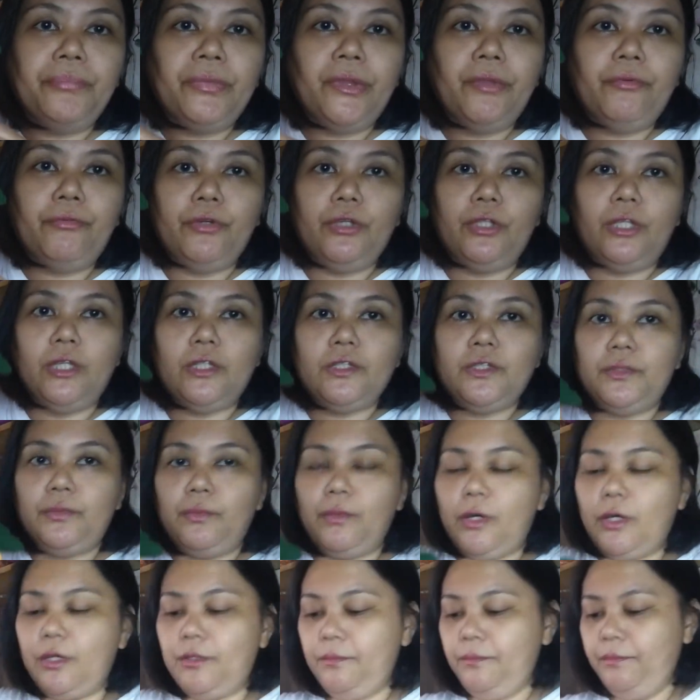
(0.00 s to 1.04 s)
for this
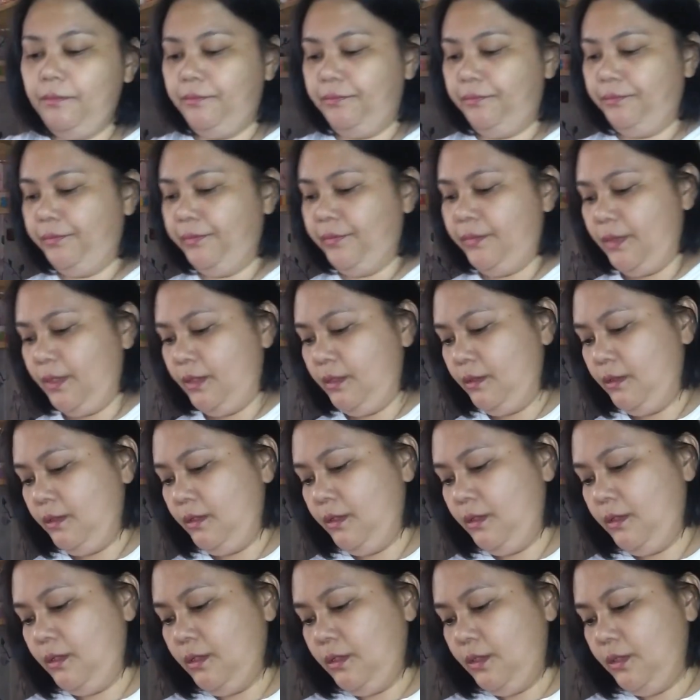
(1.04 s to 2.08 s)
one.
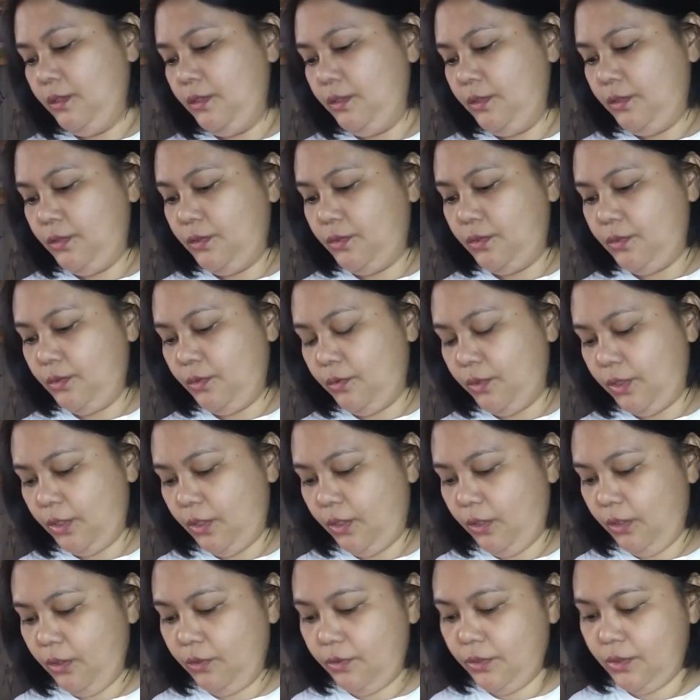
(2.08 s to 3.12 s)
So it
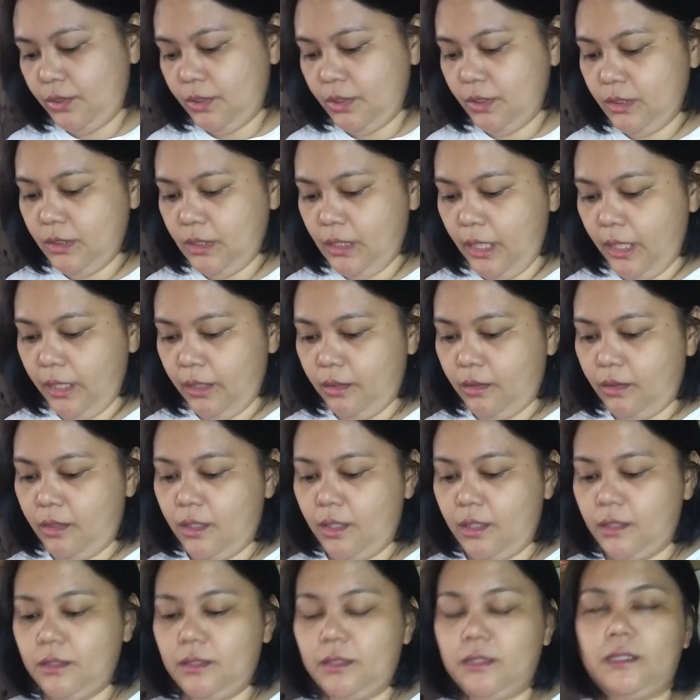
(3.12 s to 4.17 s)
closes like
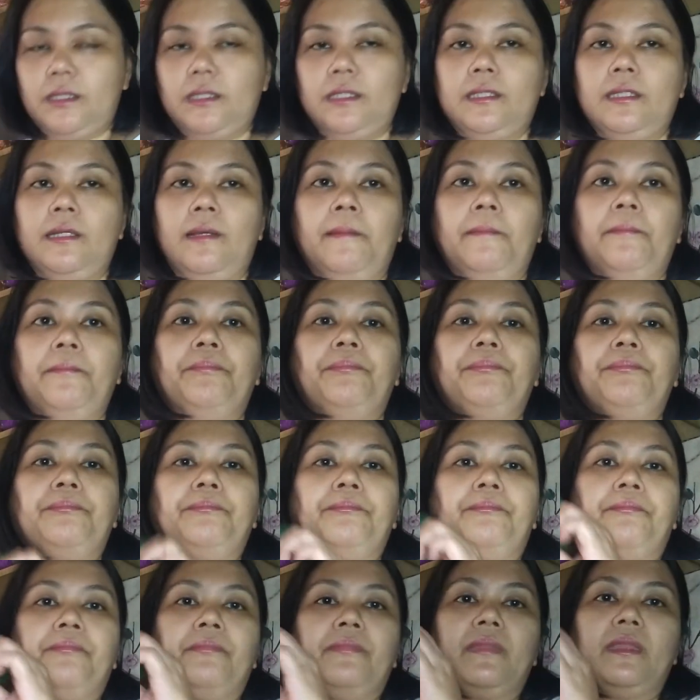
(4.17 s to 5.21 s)
this.
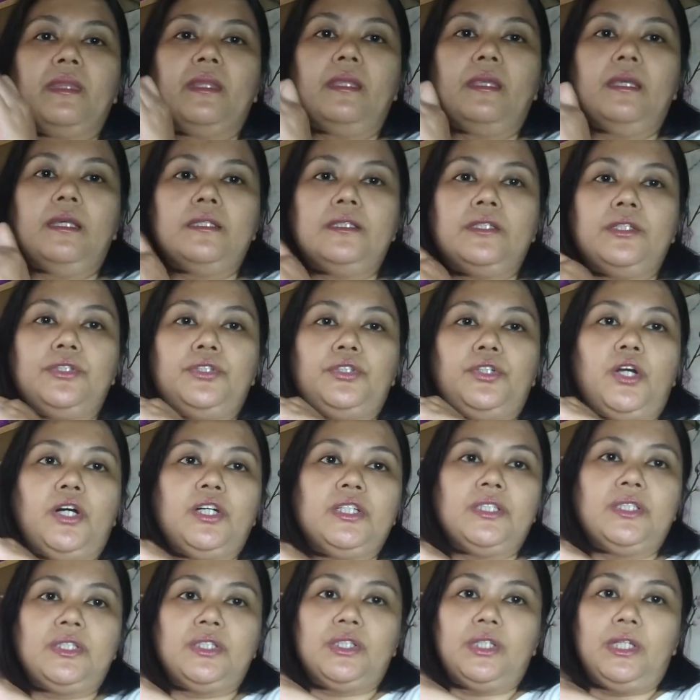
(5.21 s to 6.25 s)
It's a
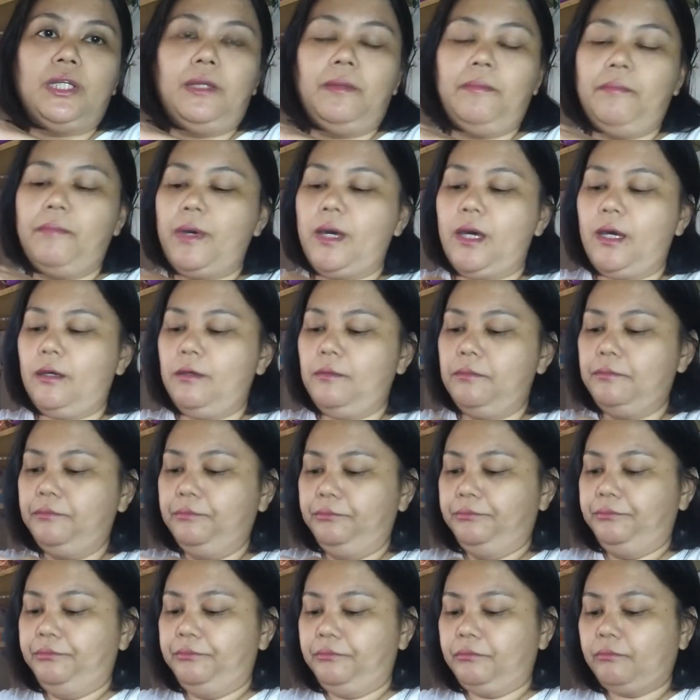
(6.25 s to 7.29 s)
drawstring bag.
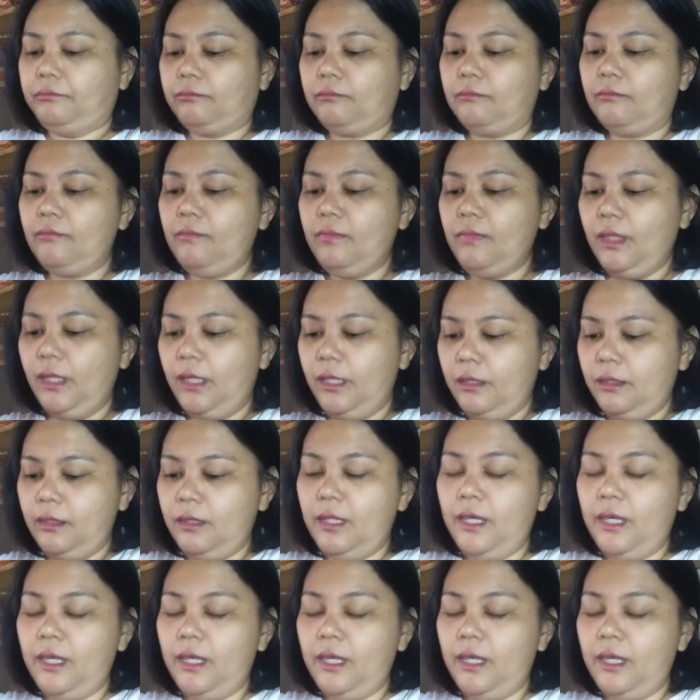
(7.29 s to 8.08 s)
And